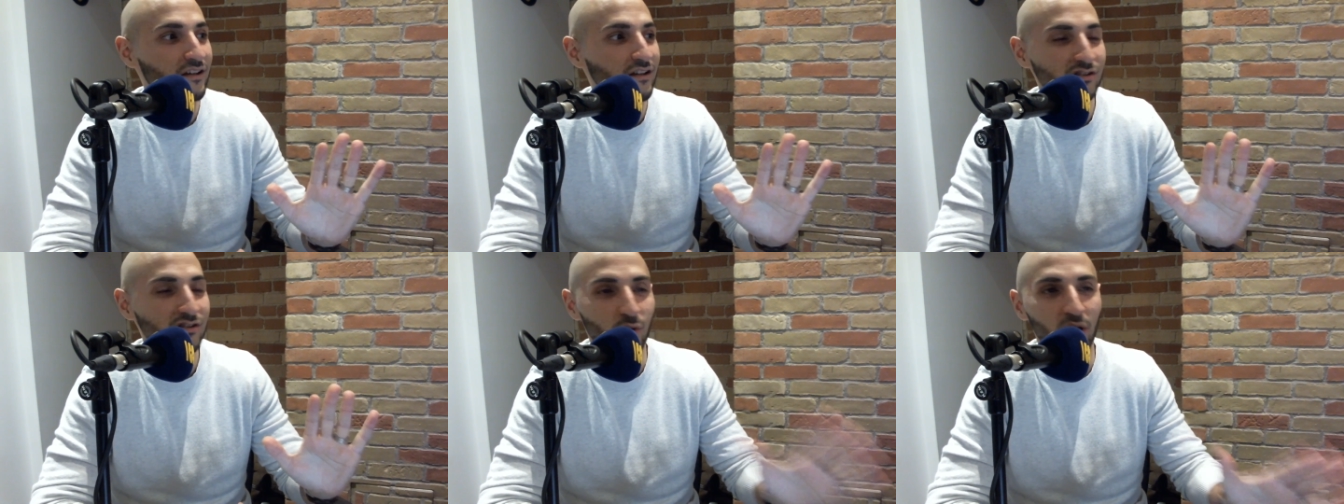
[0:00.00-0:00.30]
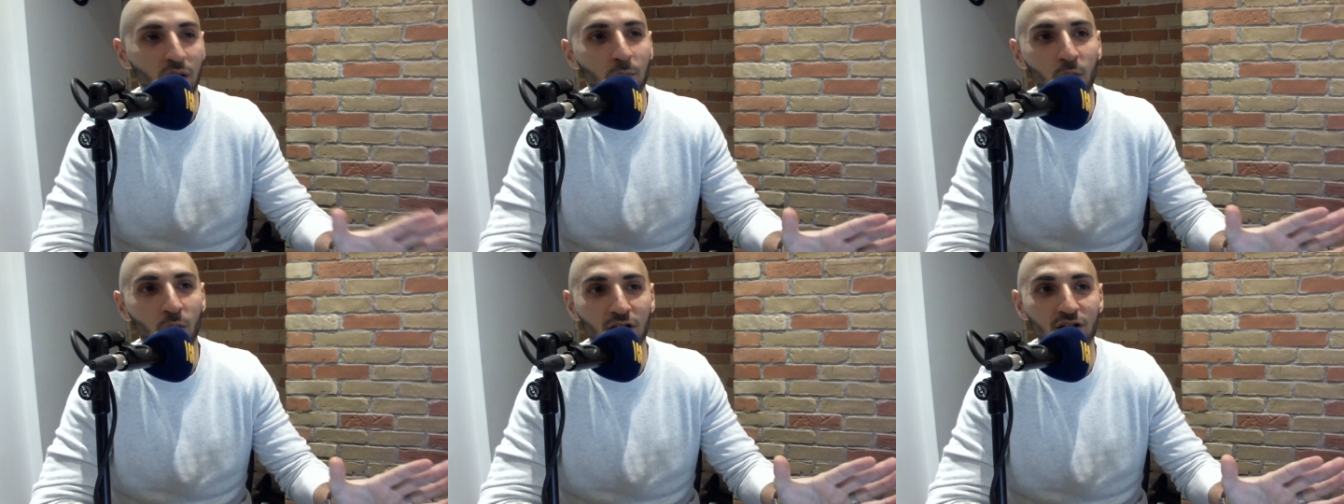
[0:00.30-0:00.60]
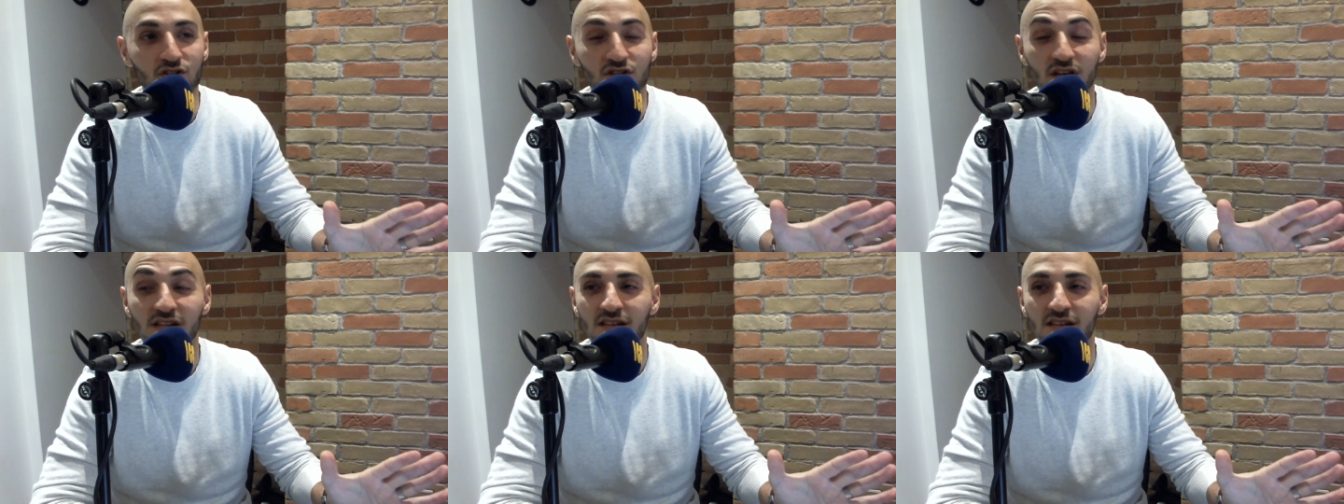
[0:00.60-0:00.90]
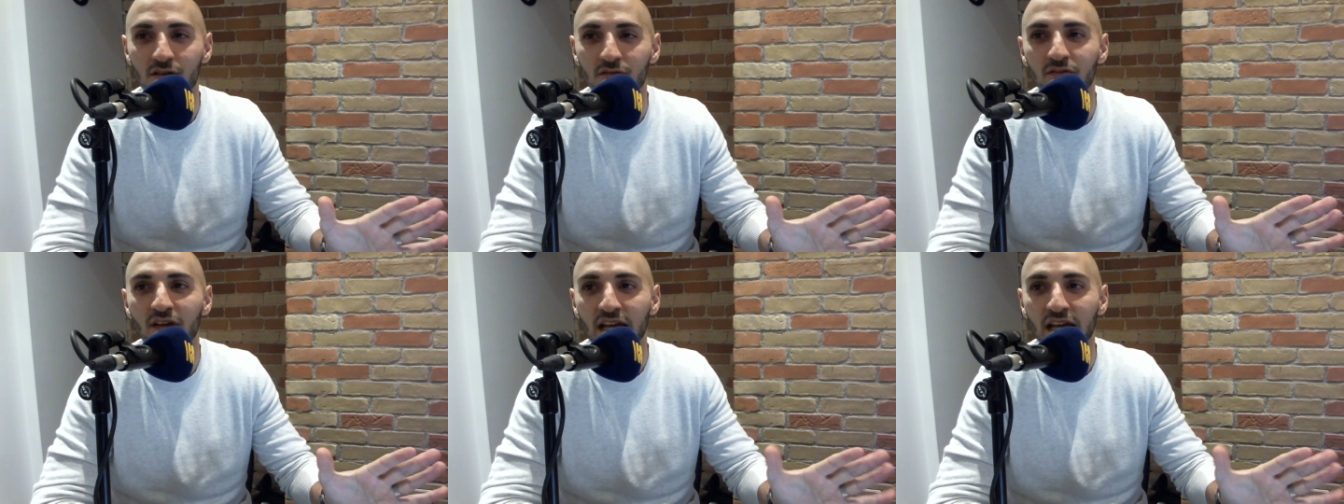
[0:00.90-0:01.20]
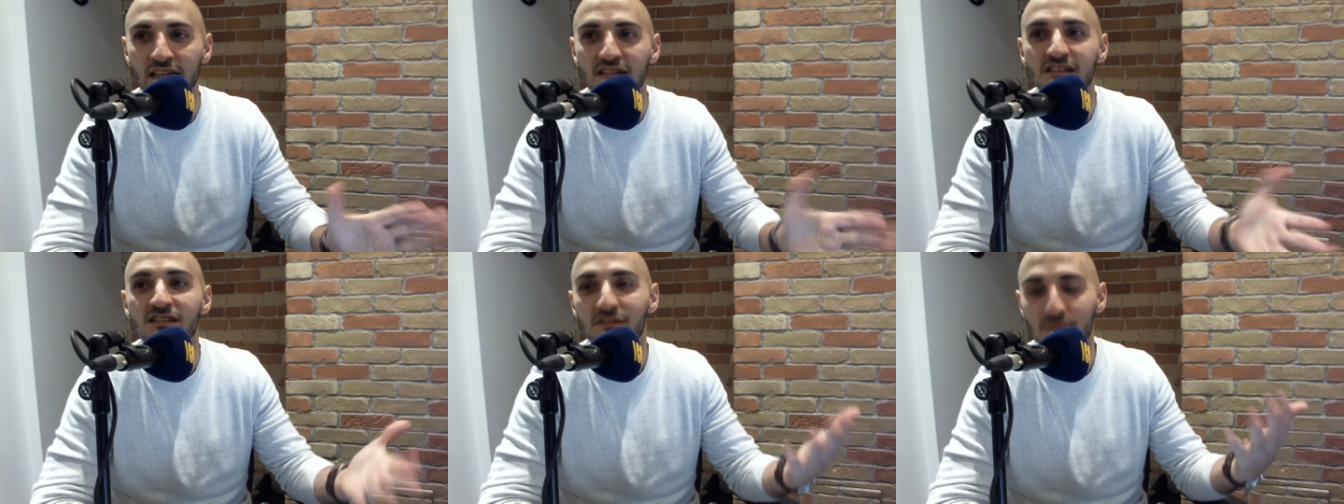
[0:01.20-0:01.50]
So I apologize in
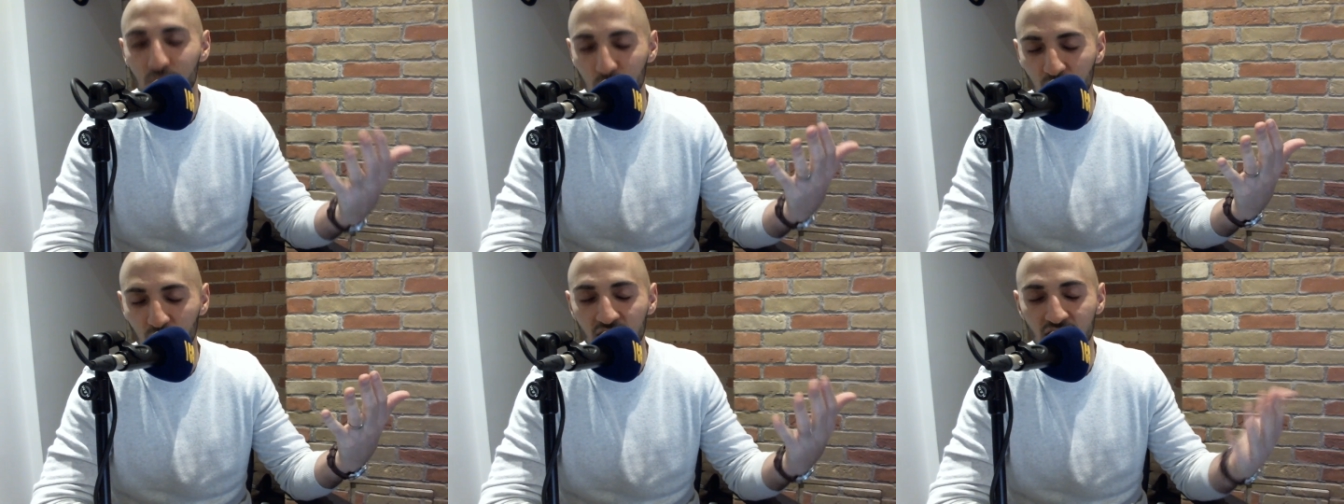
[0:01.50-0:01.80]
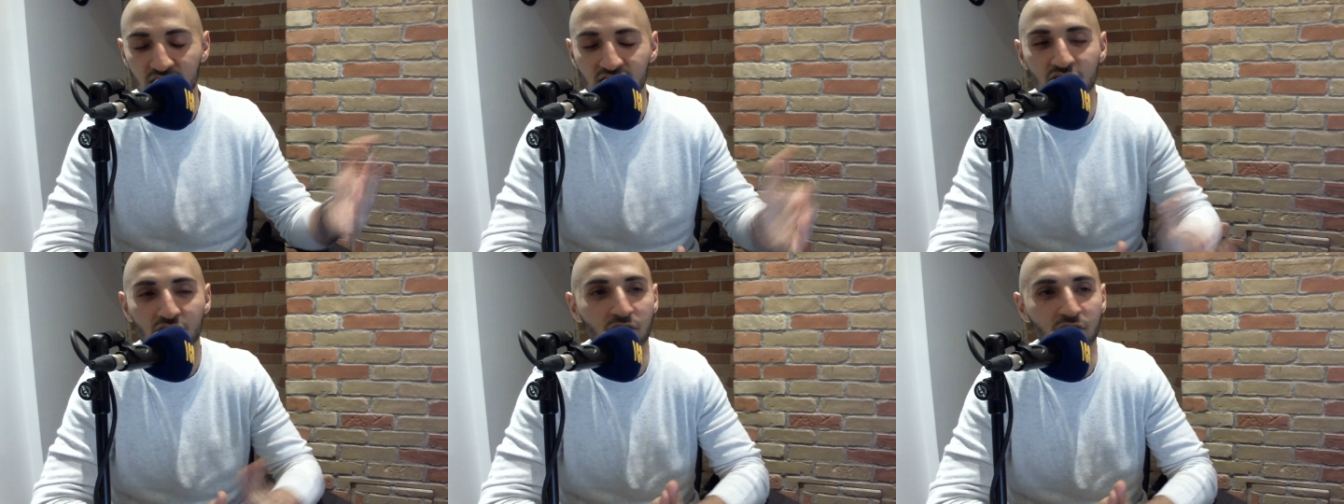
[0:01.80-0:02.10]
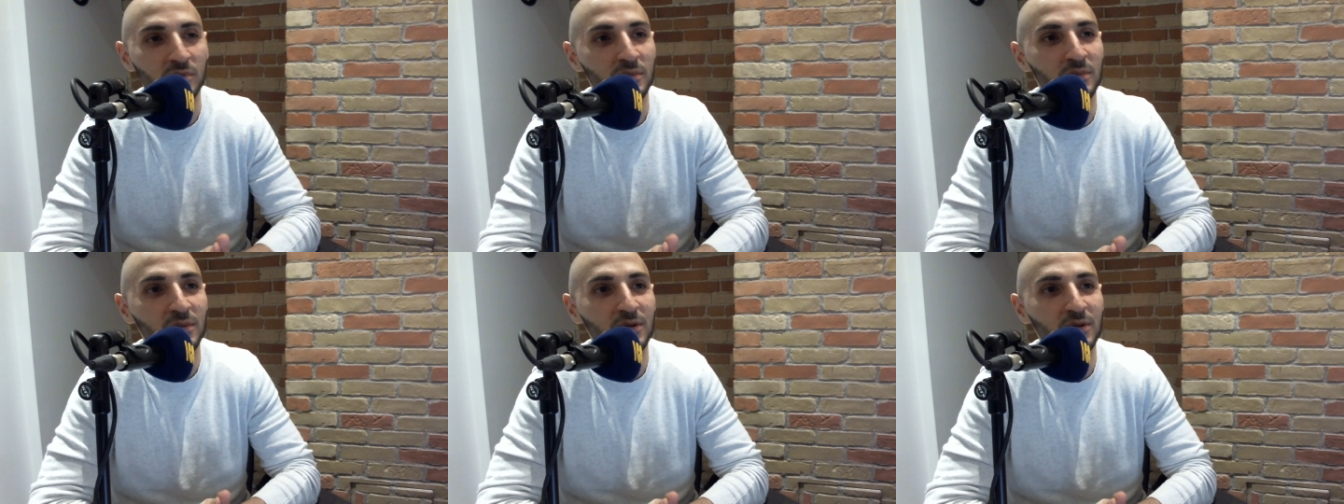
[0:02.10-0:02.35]
advance, but let's hear them.